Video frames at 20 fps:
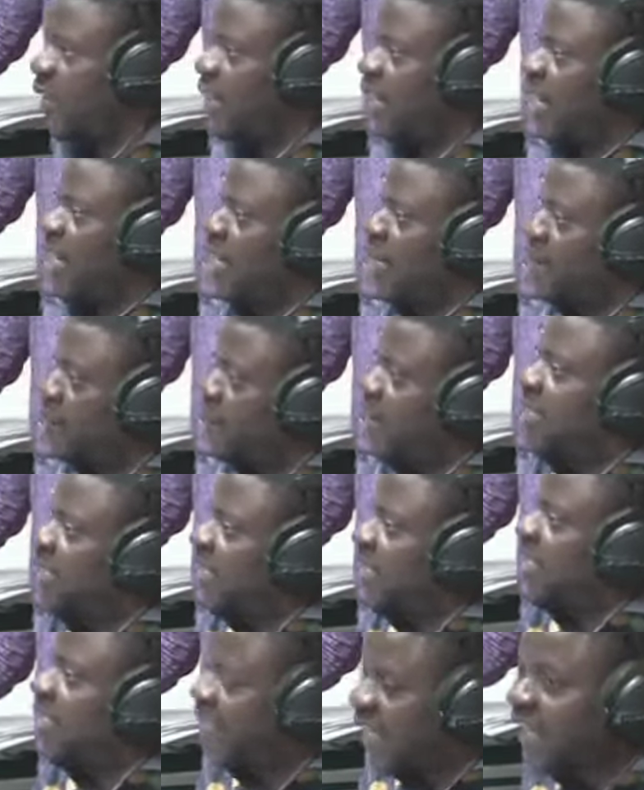And a
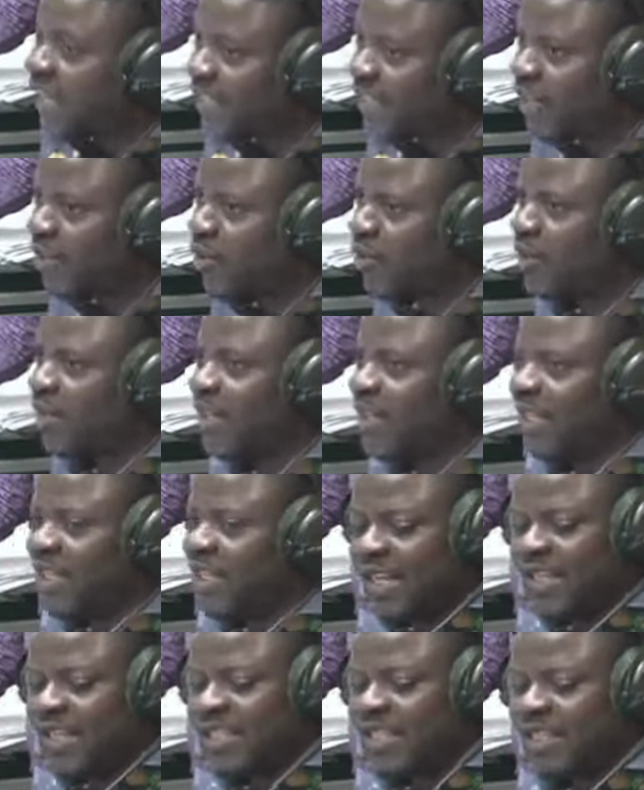practice is Adiano.
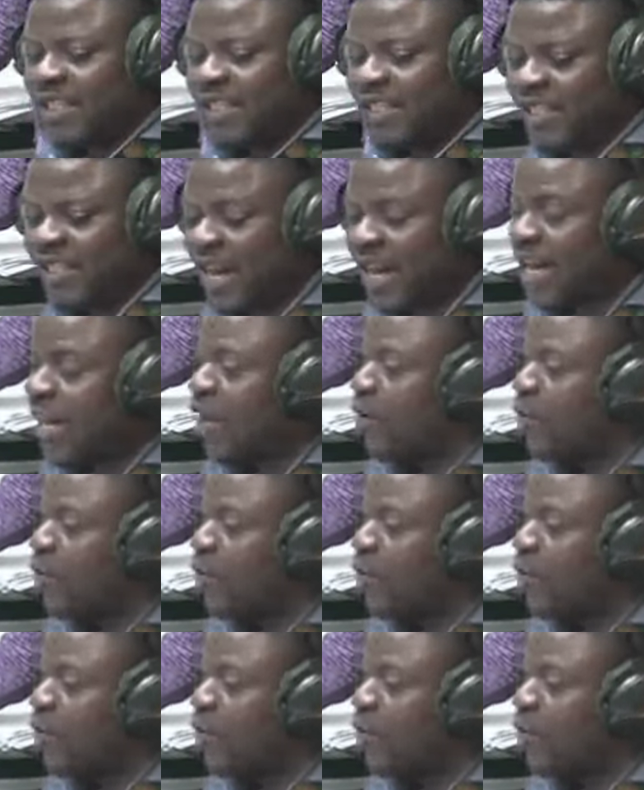It's Ghana